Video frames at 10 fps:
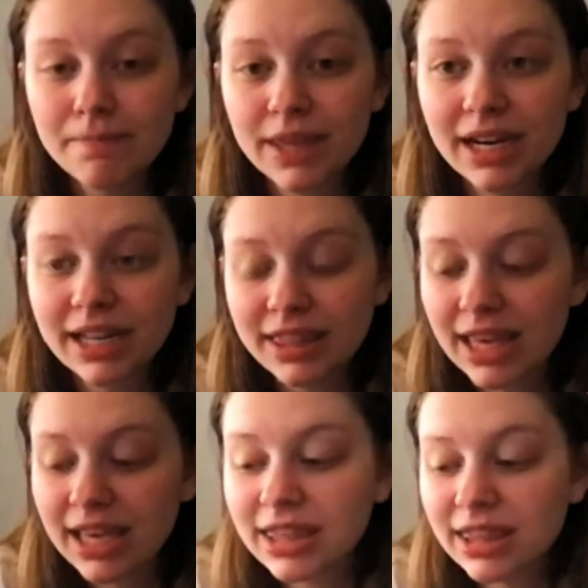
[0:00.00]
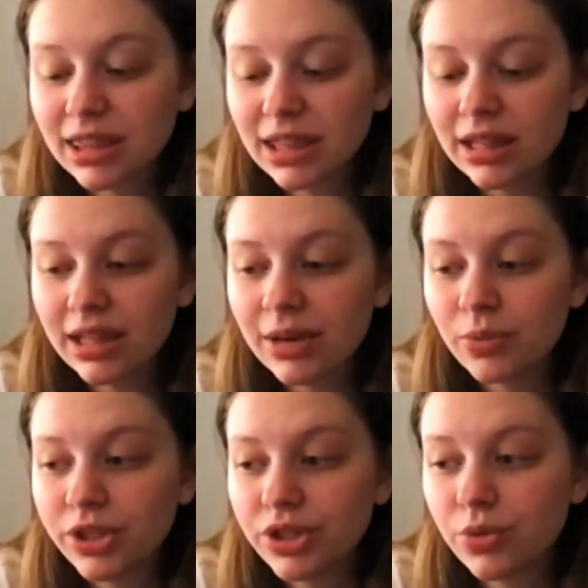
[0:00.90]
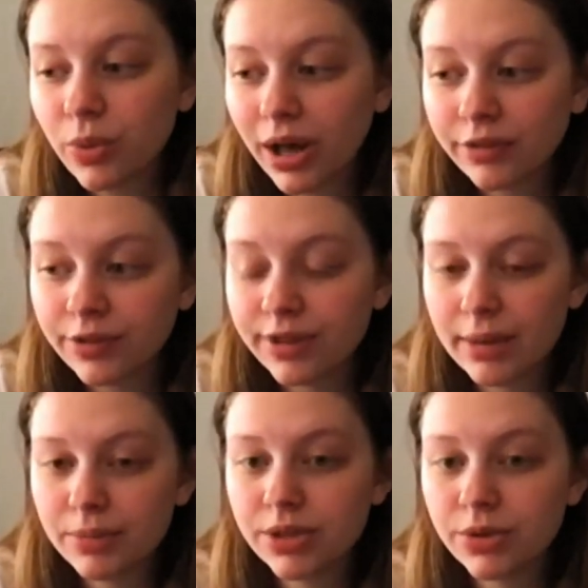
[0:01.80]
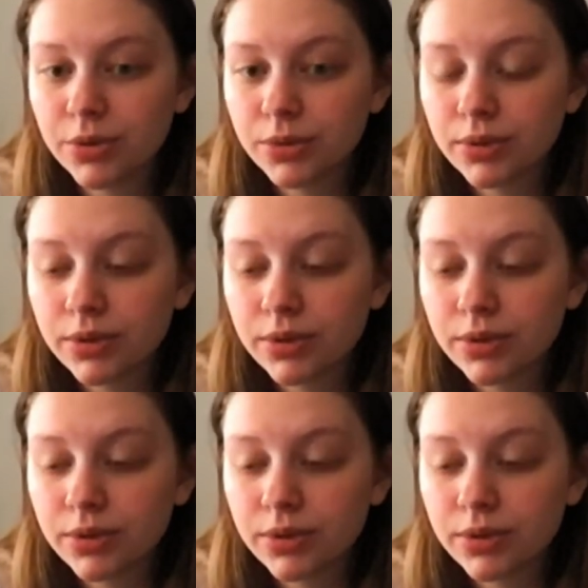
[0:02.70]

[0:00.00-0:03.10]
And I think it would do well for them to